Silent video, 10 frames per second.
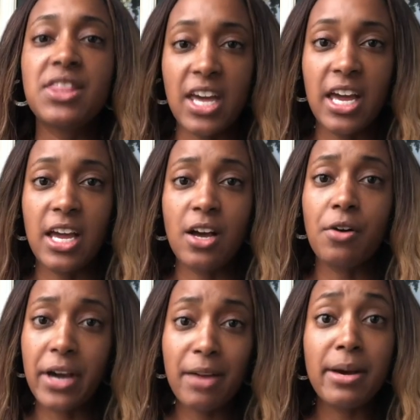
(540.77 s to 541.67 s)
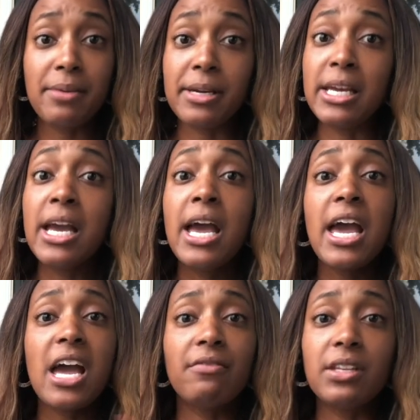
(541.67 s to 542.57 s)
Okay, baby?
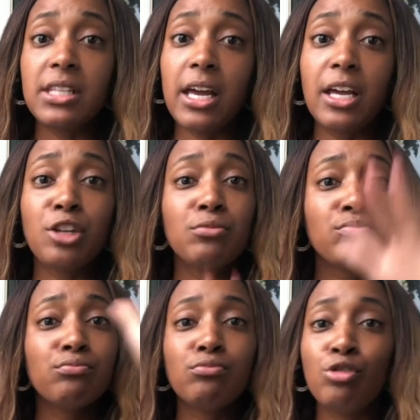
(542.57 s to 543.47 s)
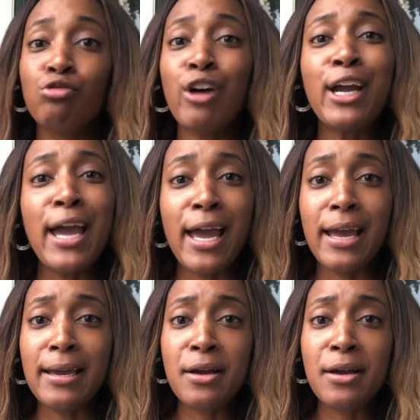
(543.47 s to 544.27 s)
Everything. Grade A.